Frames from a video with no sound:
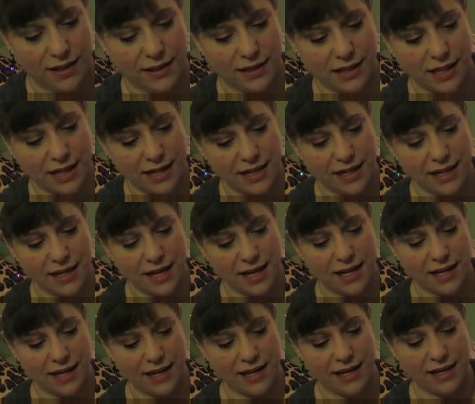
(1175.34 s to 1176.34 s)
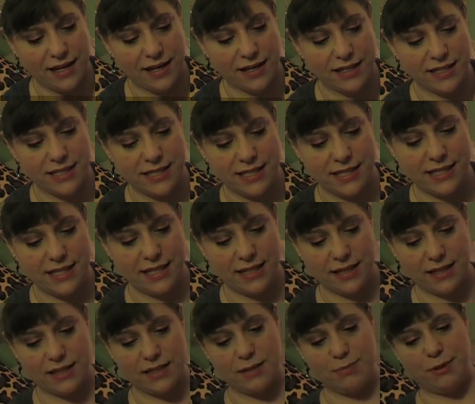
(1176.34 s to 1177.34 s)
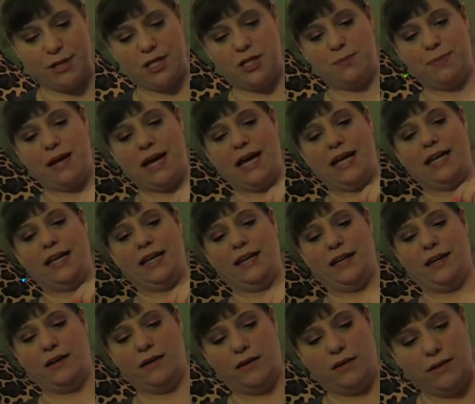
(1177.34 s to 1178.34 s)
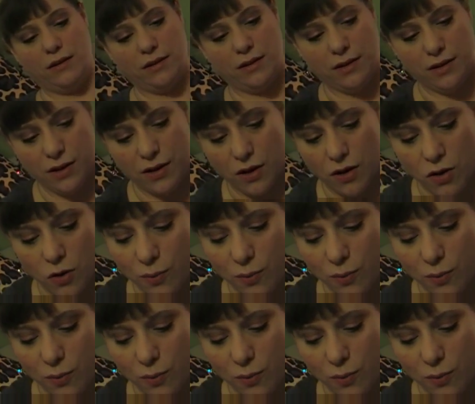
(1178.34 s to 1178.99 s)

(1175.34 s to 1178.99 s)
Then I got a Stila smudge pot and oh